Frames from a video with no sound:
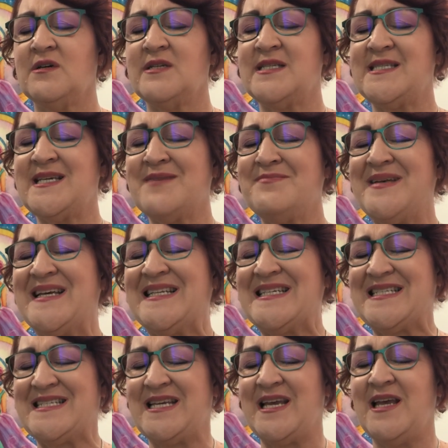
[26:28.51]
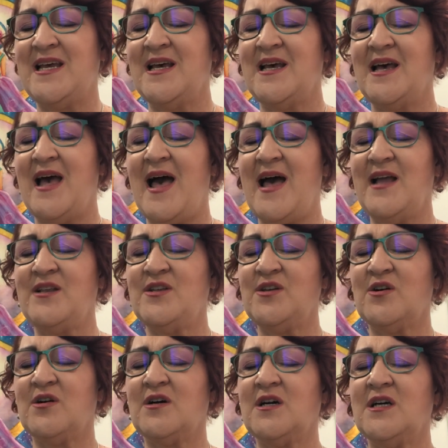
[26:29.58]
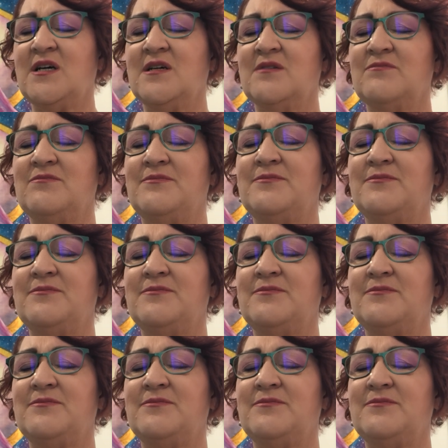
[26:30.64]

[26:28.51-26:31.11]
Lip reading: stability and your